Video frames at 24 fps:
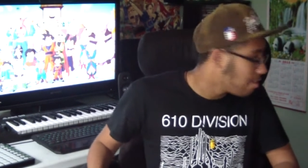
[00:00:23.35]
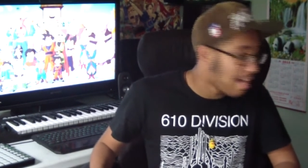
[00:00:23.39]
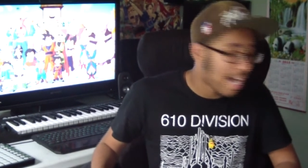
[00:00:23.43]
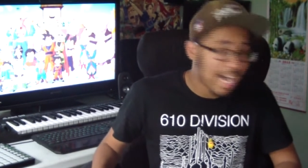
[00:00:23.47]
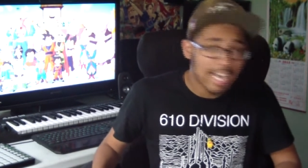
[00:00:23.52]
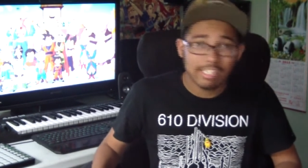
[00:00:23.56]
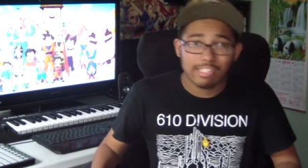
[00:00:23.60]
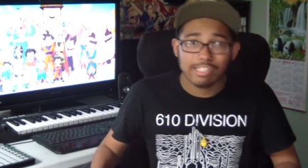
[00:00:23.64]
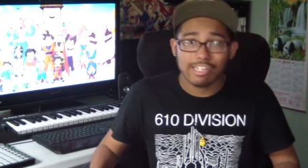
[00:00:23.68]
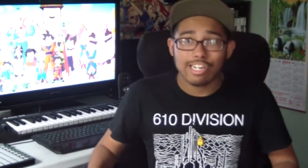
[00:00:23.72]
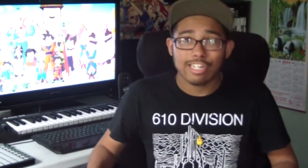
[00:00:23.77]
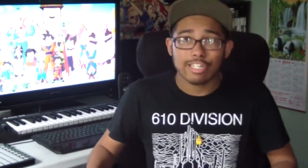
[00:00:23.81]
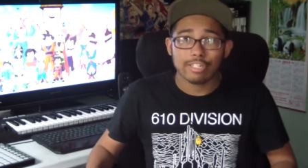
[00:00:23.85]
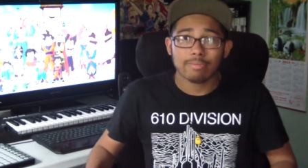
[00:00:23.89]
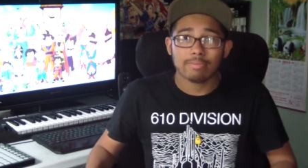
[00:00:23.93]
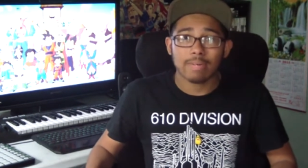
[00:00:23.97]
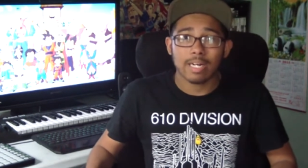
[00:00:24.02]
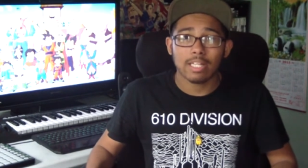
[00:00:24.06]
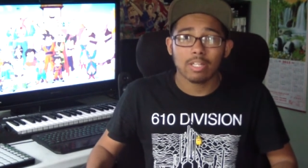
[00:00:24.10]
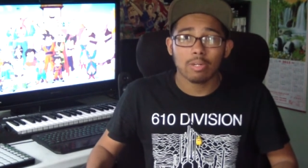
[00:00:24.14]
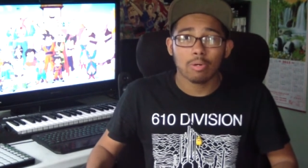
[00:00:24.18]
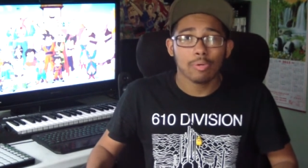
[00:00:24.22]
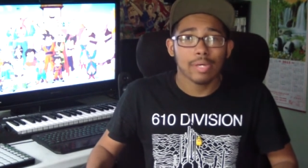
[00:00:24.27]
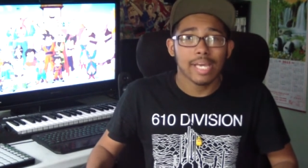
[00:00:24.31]
I changed
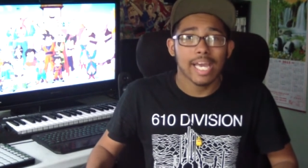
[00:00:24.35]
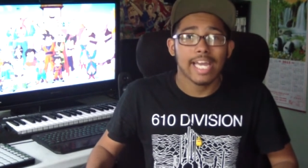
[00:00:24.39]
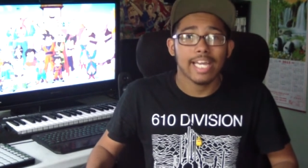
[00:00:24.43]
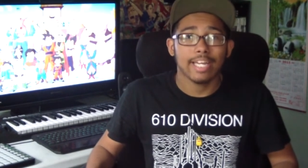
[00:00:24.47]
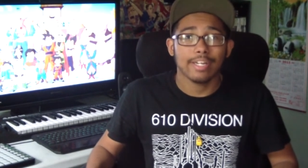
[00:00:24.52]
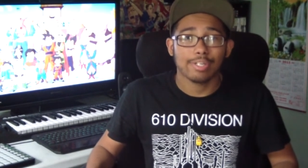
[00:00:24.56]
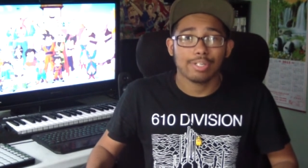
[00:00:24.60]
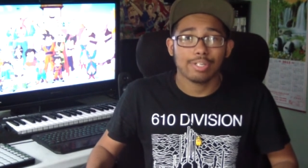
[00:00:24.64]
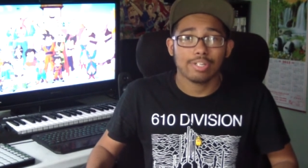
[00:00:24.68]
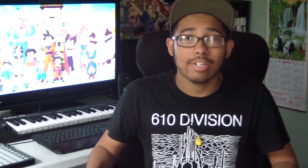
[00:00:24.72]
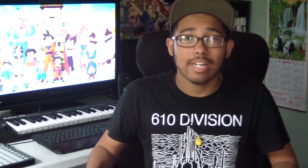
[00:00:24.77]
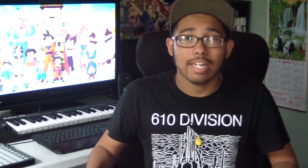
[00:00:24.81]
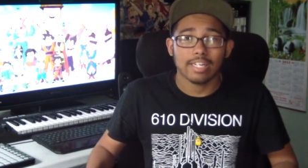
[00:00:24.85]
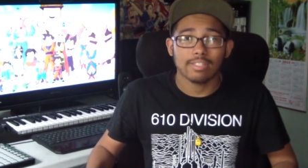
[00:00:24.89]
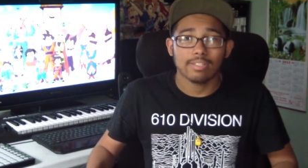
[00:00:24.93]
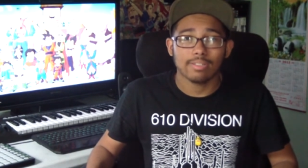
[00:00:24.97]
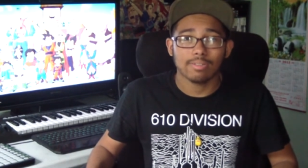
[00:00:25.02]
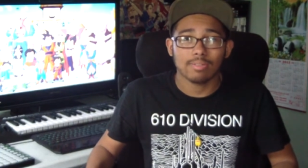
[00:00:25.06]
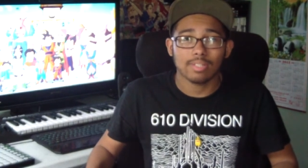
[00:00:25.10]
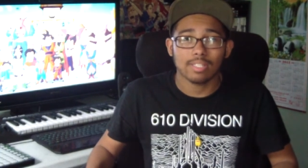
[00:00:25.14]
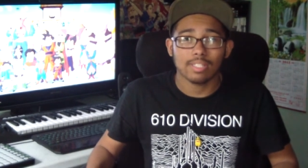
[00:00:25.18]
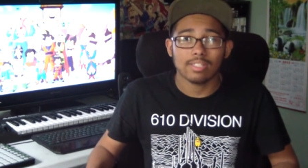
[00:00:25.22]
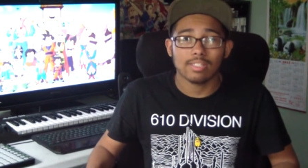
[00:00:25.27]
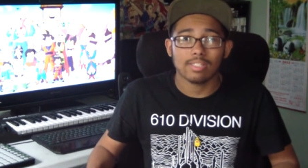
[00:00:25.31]
my location, as
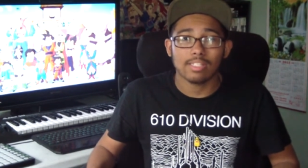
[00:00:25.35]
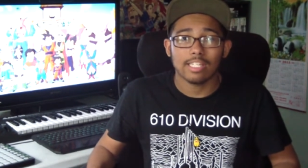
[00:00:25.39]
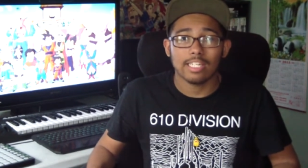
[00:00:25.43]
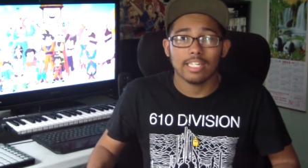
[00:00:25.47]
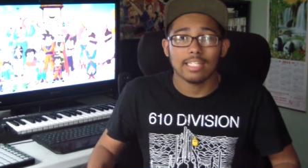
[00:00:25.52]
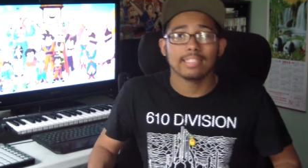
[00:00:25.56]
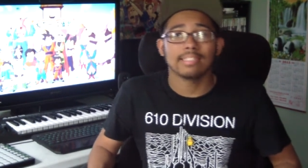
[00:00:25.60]
you can see.